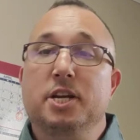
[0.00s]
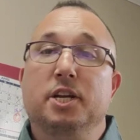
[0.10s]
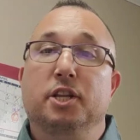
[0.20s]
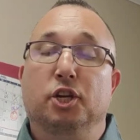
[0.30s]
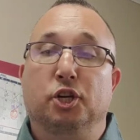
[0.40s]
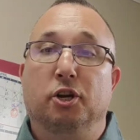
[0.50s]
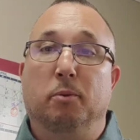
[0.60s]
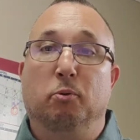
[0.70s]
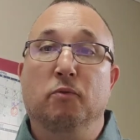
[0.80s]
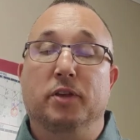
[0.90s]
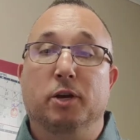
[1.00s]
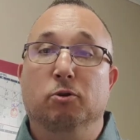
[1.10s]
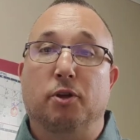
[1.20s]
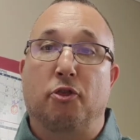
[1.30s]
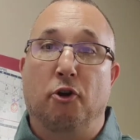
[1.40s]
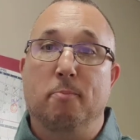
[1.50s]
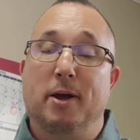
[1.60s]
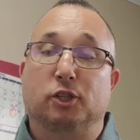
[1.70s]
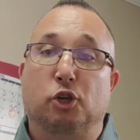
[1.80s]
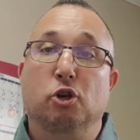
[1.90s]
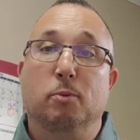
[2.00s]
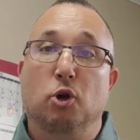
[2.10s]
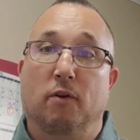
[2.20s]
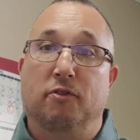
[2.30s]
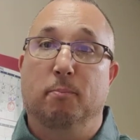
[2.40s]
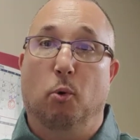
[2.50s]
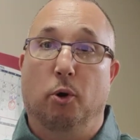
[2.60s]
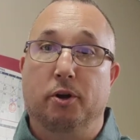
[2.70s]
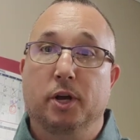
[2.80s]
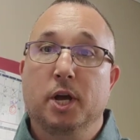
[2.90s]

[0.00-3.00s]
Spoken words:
needed this year to prove that he was the 3rd best QB off the board.